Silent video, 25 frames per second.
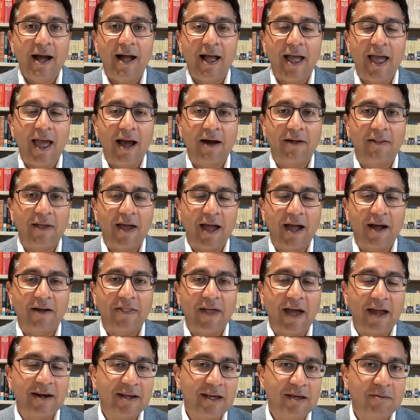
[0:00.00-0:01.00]
how
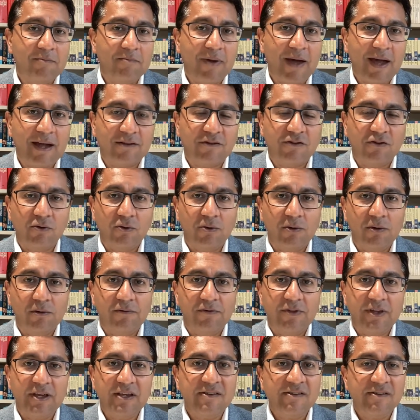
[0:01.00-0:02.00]
that impacts all
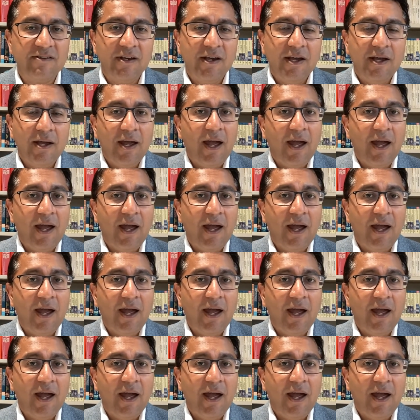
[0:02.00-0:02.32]
of this.